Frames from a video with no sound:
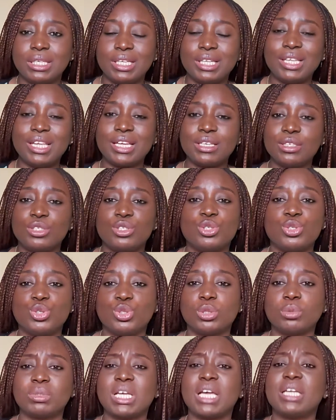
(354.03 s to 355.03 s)
They get these
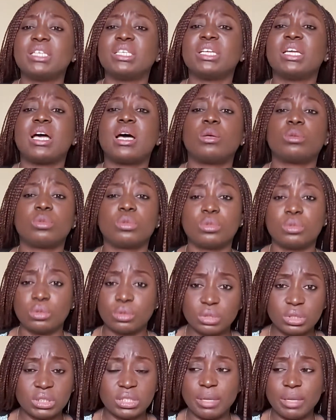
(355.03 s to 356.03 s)
jobs and they
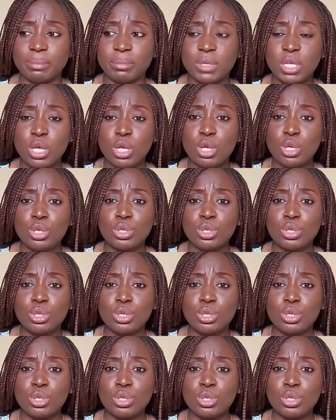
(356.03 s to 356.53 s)
outsource them.